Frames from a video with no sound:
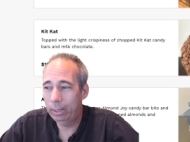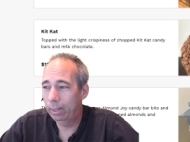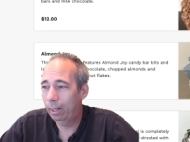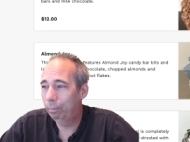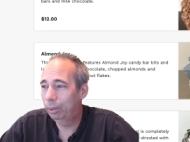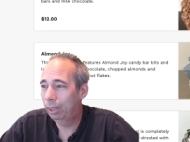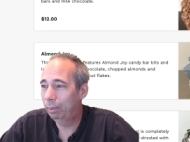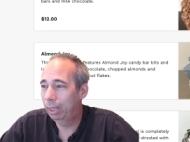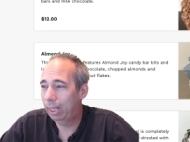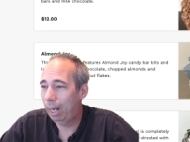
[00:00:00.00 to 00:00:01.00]
um, some of
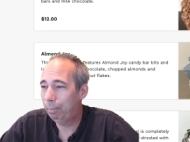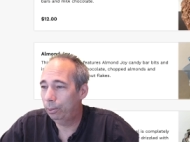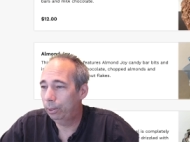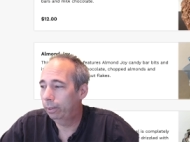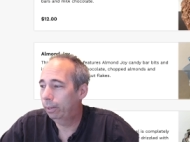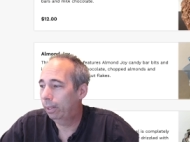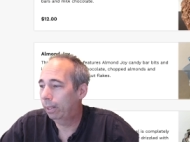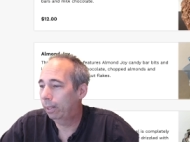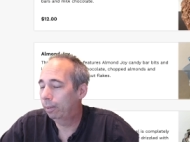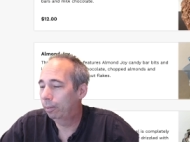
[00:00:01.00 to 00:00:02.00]
these apples
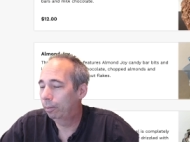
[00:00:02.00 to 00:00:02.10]
uh,